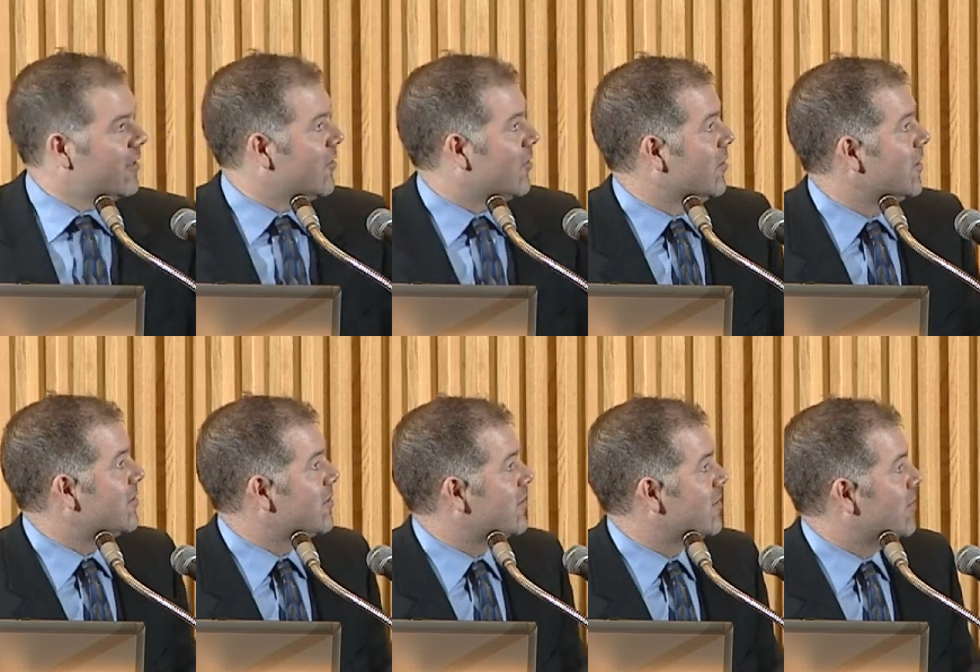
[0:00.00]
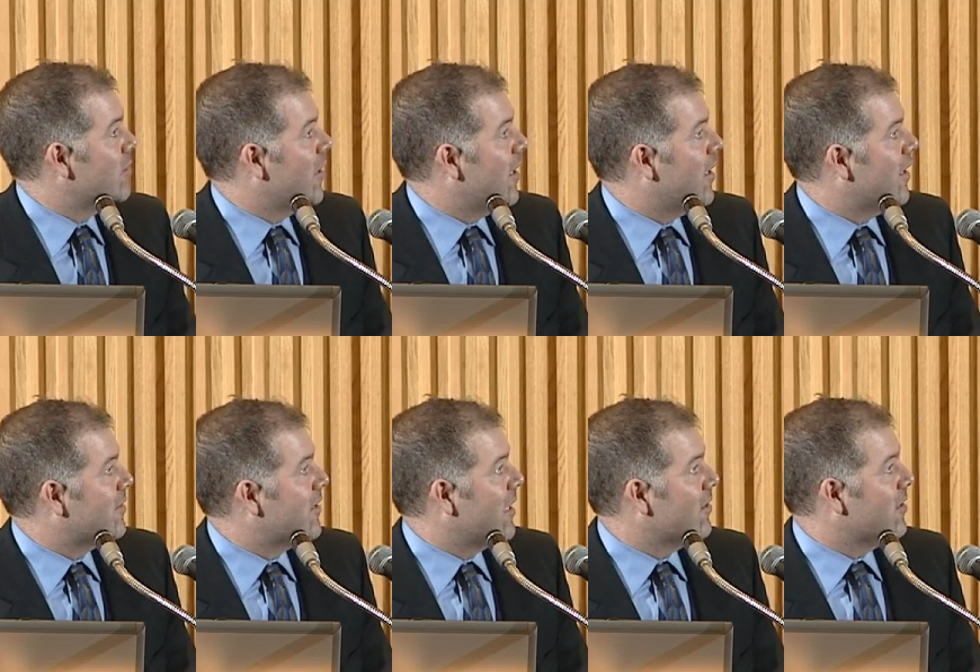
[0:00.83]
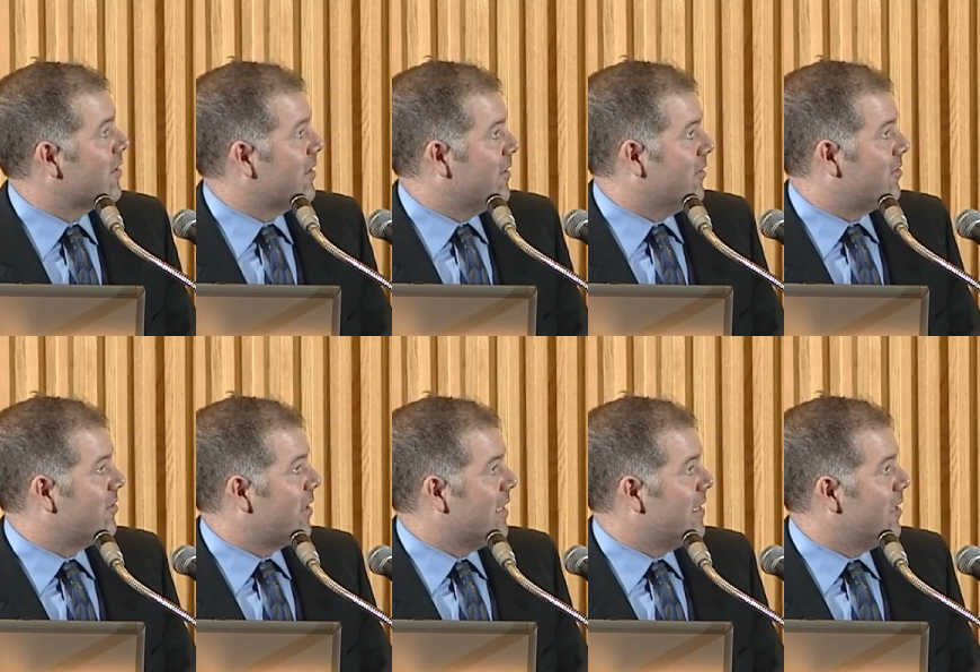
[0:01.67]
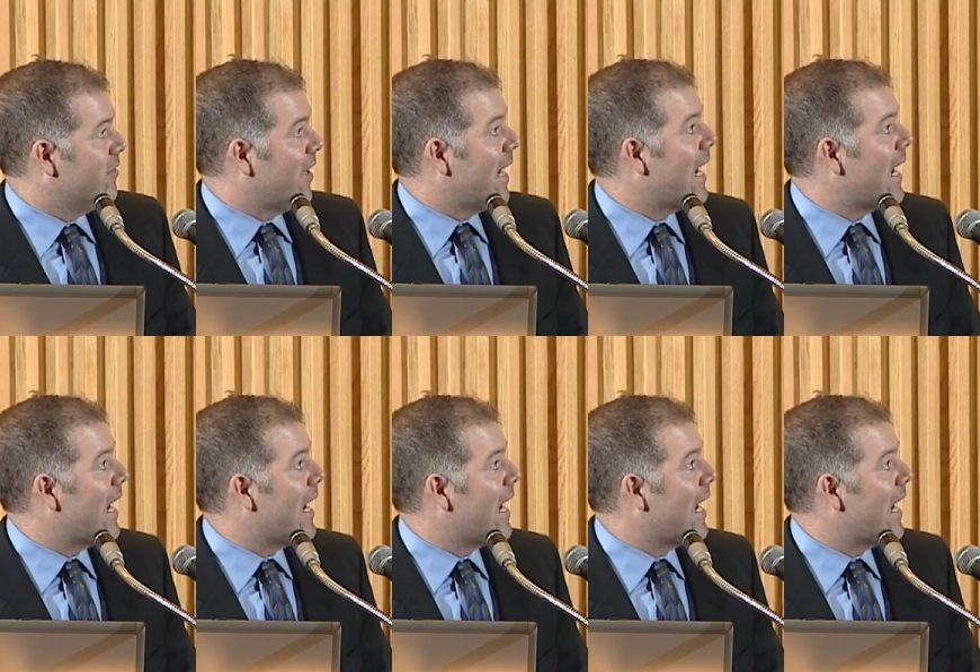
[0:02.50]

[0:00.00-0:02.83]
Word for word: So let's take a look at this idea of a